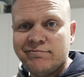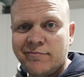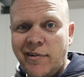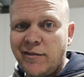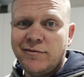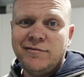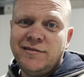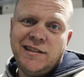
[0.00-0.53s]

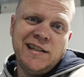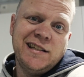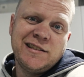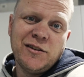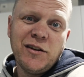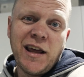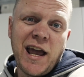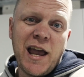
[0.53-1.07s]
it's
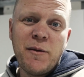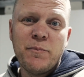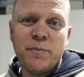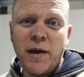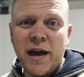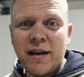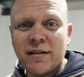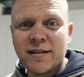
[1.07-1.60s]
not a heap
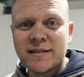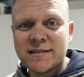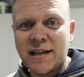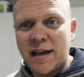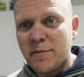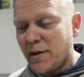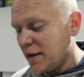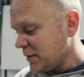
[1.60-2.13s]
bad I can
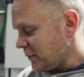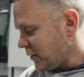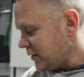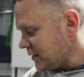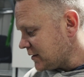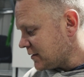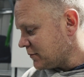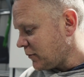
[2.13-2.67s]
say about it, to be
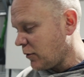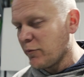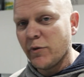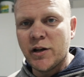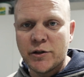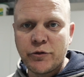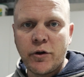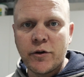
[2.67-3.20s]
honest. I'm not
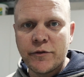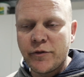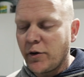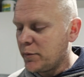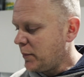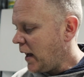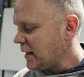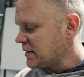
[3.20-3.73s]
really trying to
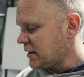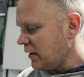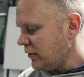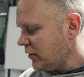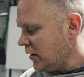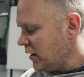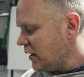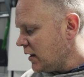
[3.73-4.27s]
find bad stuff.
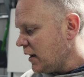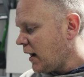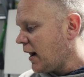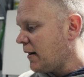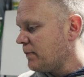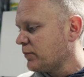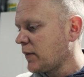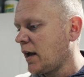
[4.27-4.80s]

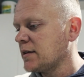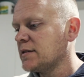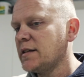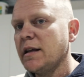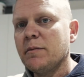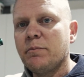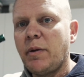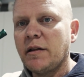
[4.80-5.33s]
As I
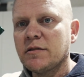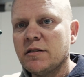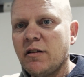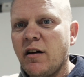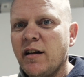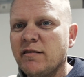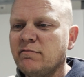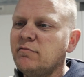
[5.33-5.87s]
said, pencil
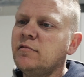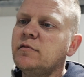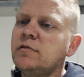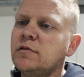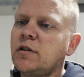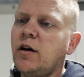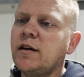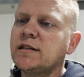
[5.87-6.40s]
light,
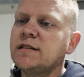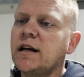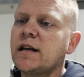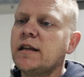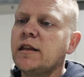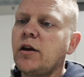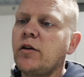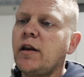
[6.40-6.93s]
kind of sucky
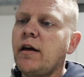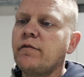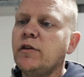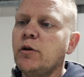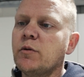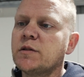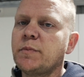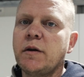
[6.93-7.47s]
they don't have the
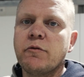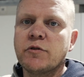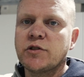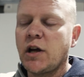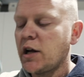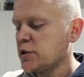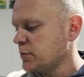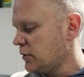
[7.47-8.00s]
USB
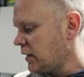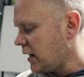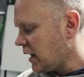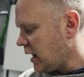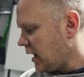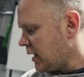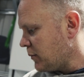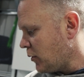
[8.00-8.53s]
rechargeable in
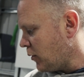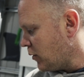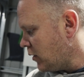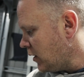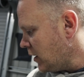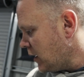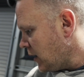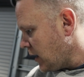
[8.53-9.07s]
it anymore.
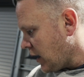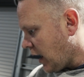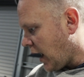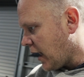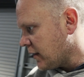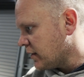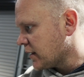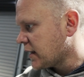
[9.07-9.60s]

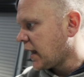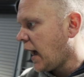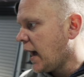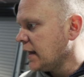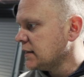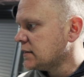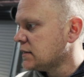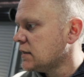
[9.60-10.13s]
And the
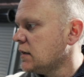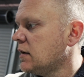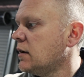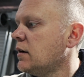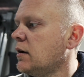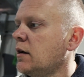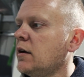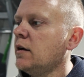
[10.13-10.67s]
case
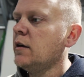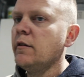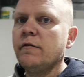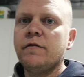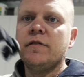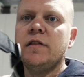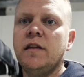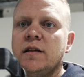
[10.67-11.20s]

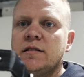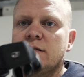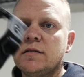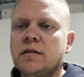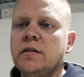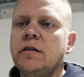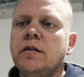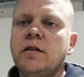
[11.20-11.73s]
for this,